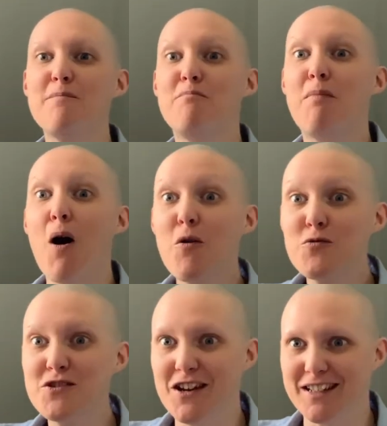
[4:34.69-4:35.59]

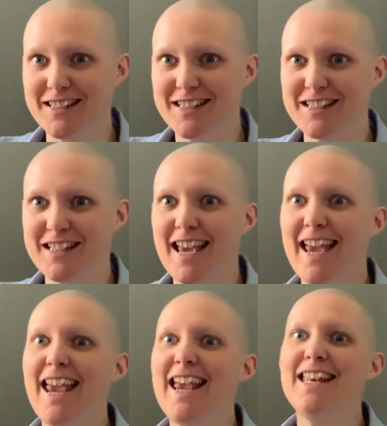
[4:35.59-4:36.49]
boldness
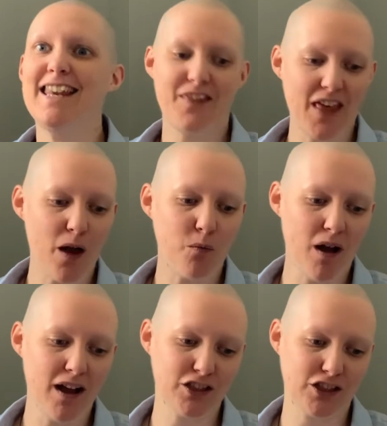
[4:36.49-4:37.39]
in their
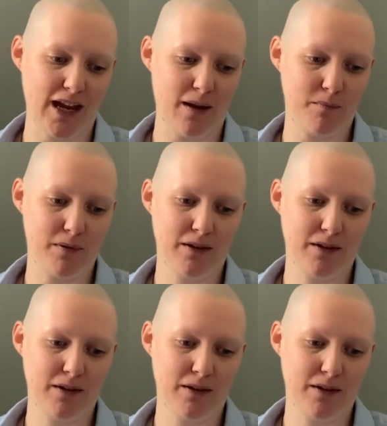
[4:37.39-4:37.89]
worship,